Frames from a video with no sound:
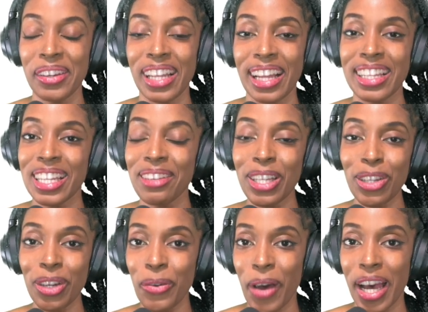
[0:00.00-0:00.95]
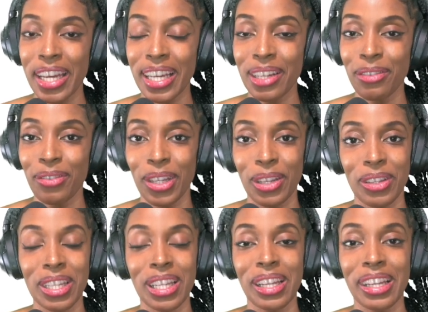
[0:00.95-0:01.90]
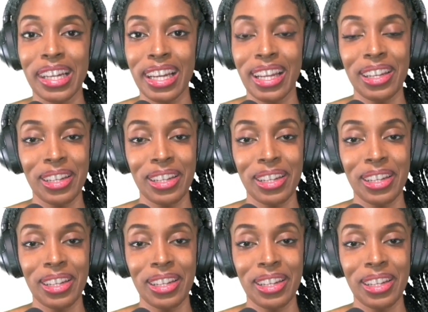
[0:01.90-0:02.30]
let's see what's required for you to learn and